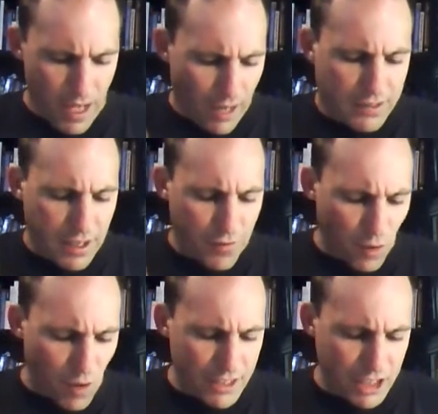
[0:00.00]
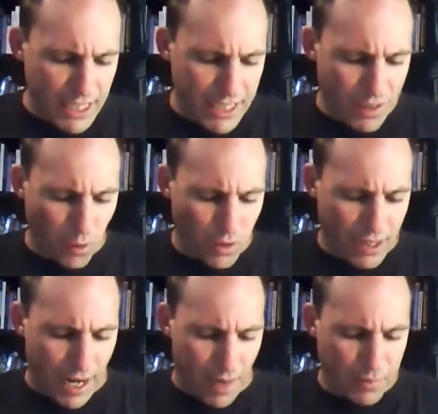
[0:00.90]
A differentiated
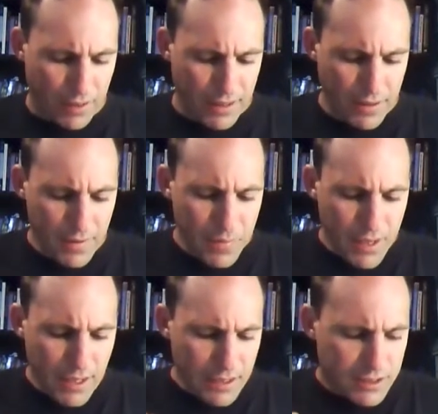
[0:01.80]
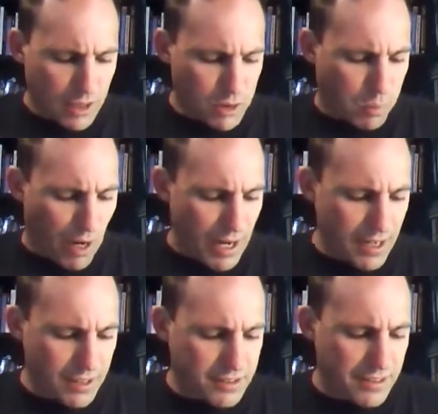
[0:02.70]
oligopoly sells
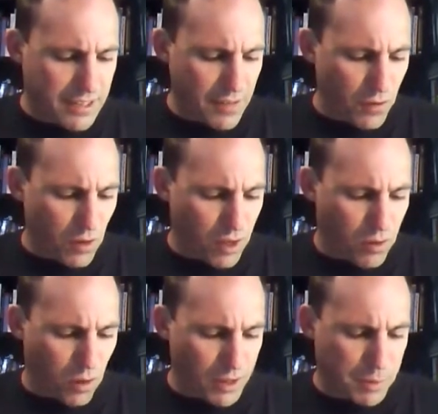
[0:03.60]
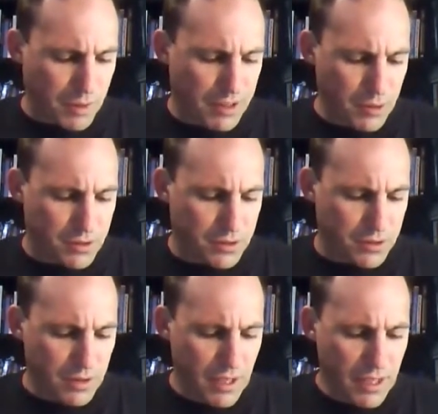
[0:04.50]
products that differ across producers,